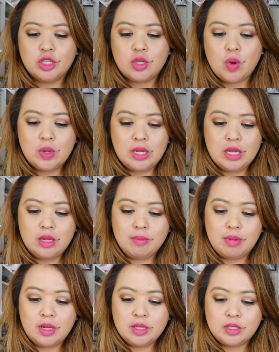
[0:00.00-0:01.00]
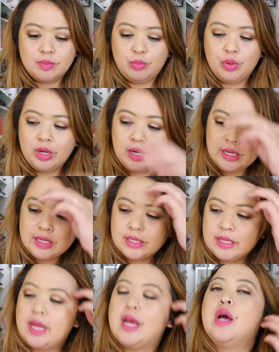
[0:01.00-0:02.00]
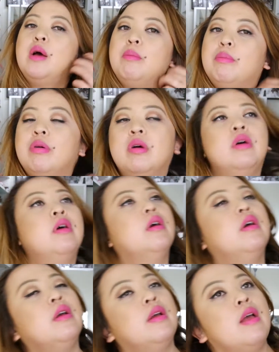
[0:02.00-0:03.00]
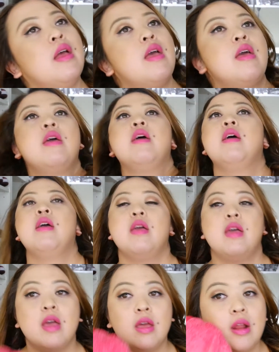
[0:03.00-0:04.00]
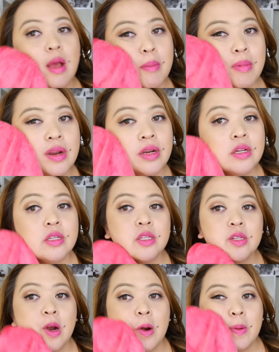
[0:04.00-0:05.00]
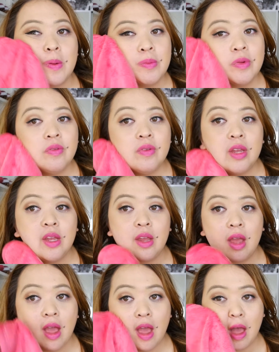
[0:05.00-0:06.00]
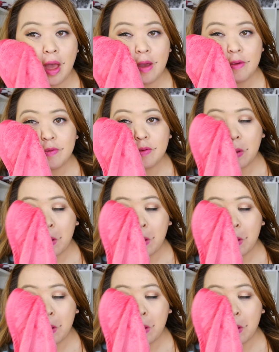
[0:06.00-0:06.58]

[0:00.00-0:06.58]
soaking, but it's pretty damp. And I'm going to just start removing half